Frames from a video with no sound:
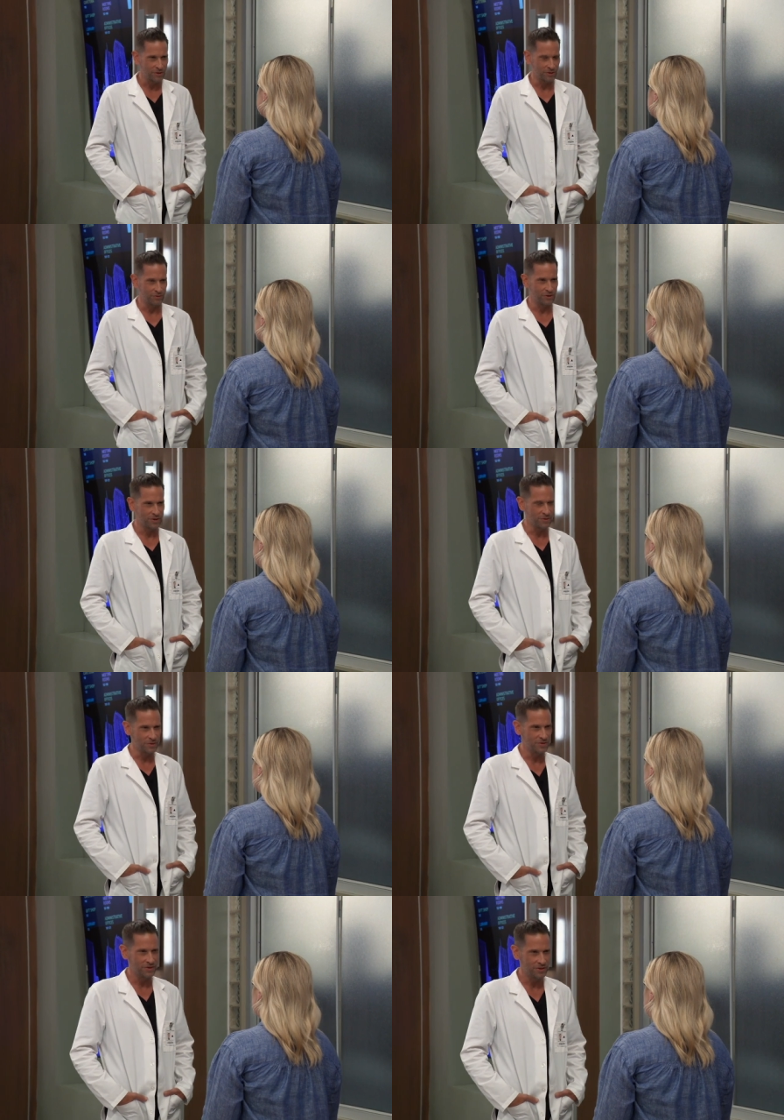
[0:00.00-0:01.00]

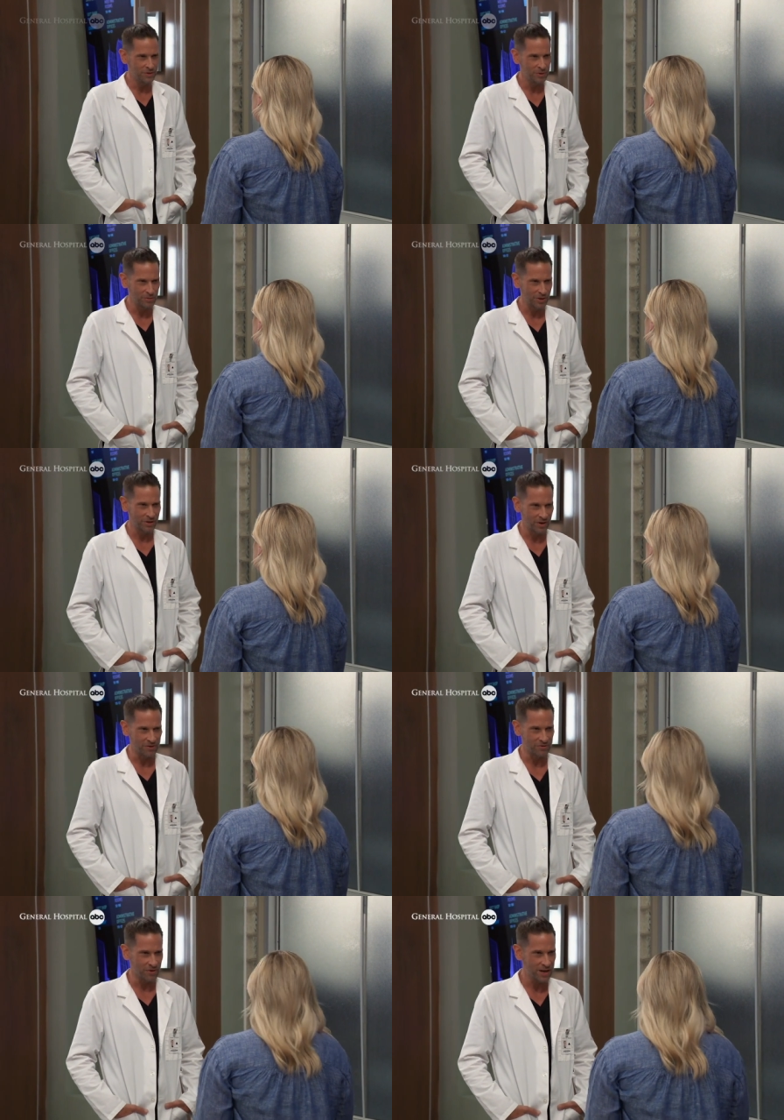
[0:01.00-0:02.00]
confused. You and Brook Lynn
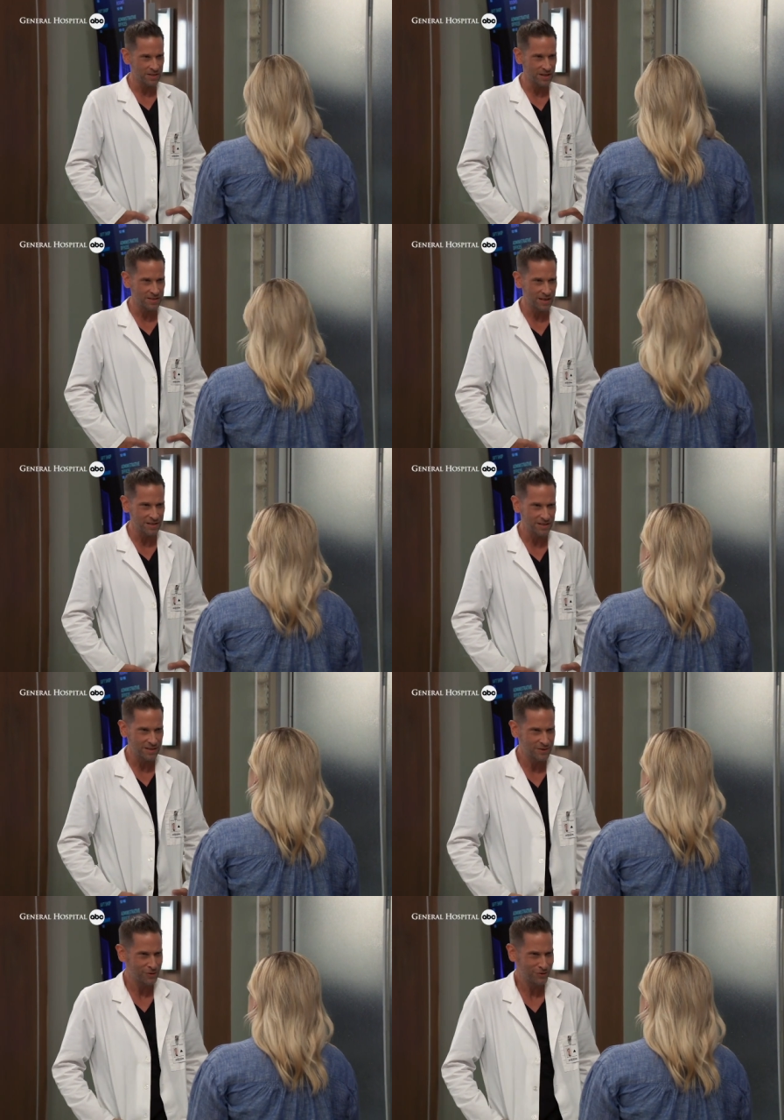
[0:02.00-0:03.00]
aren't friends? I, I, see
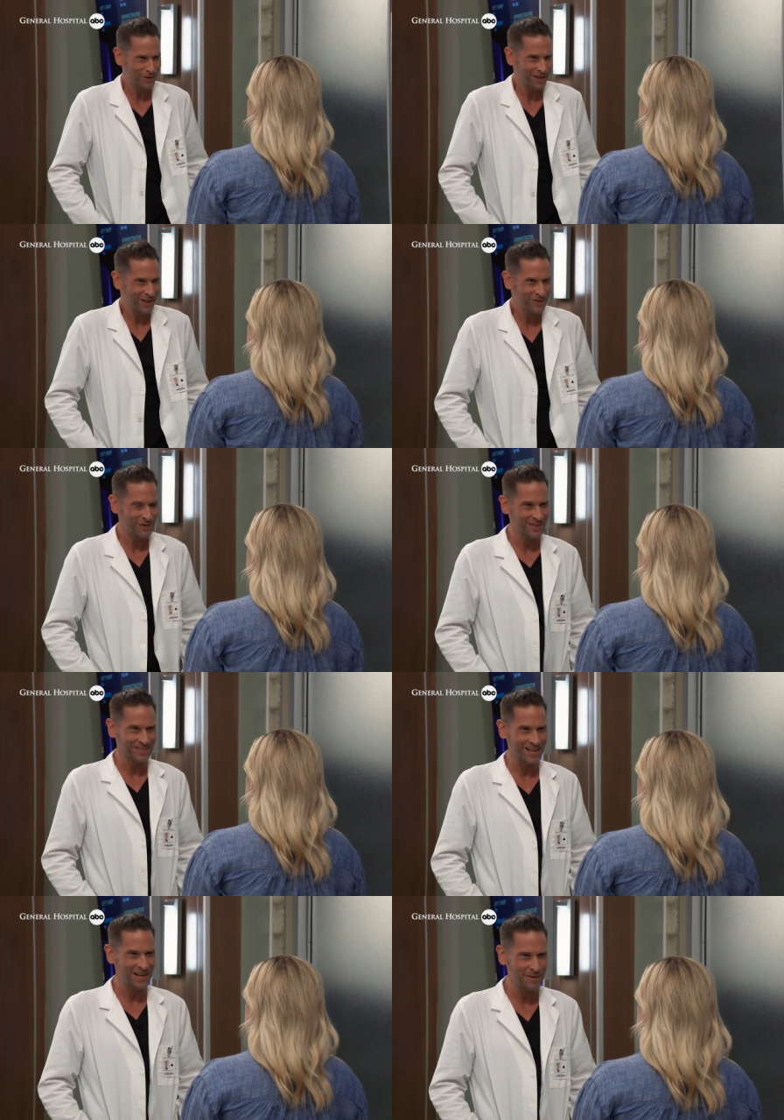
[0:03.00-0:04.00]
the two of you together all the
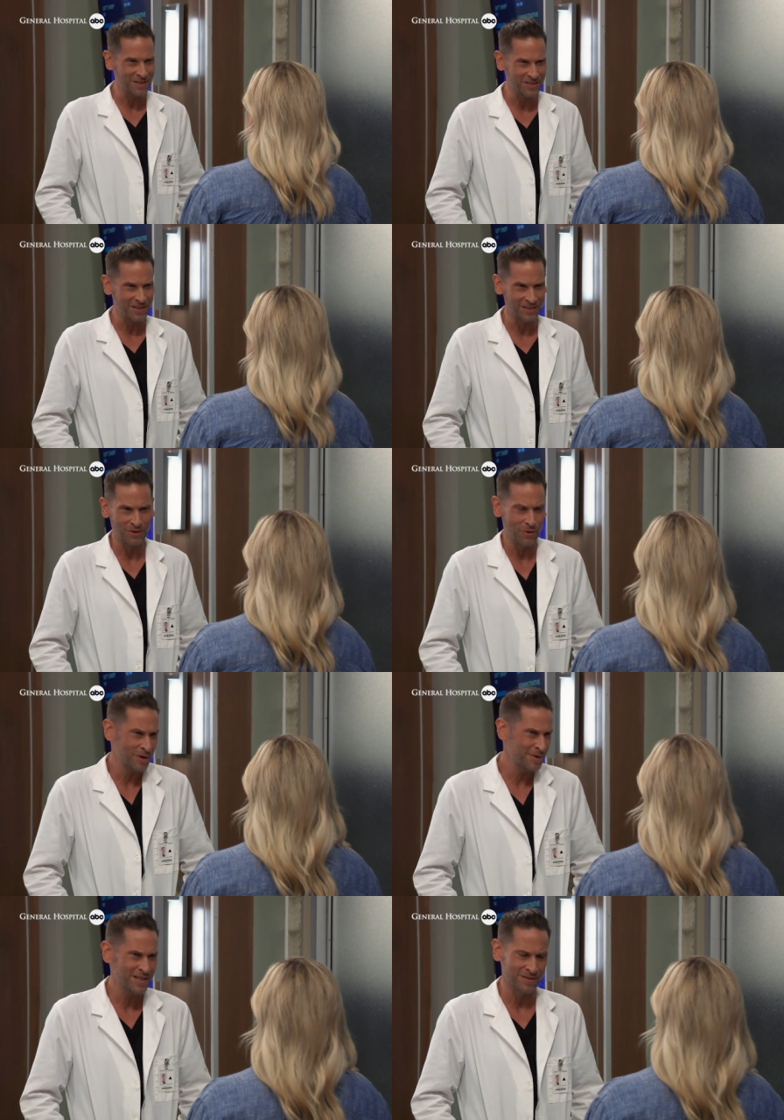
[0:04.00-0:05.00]
time. It's like the
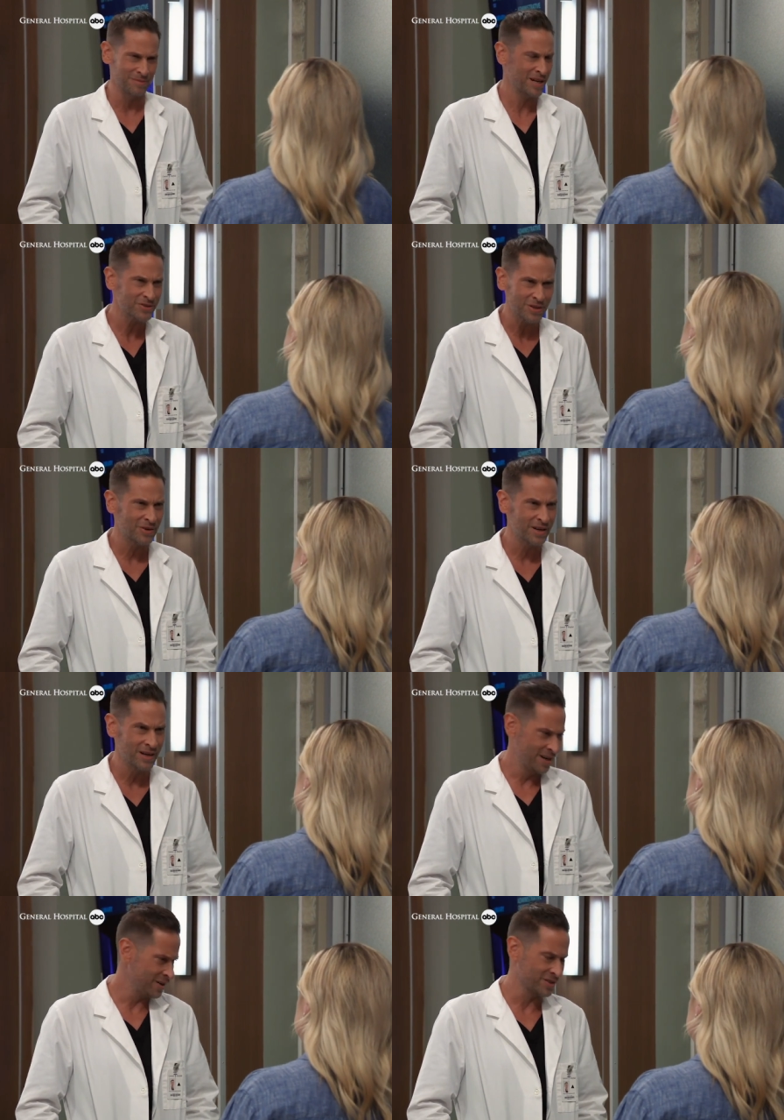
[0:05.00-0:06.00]
Quartermaines, the Metro Court
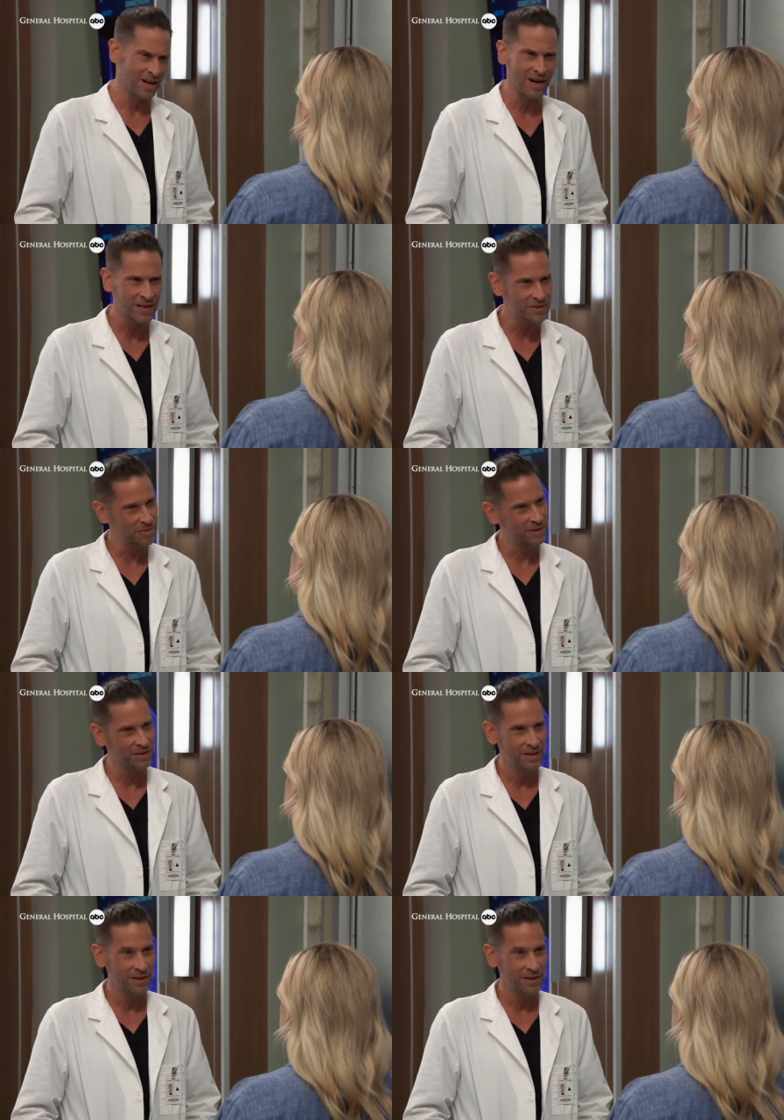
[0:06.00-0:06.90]
here at the hospital,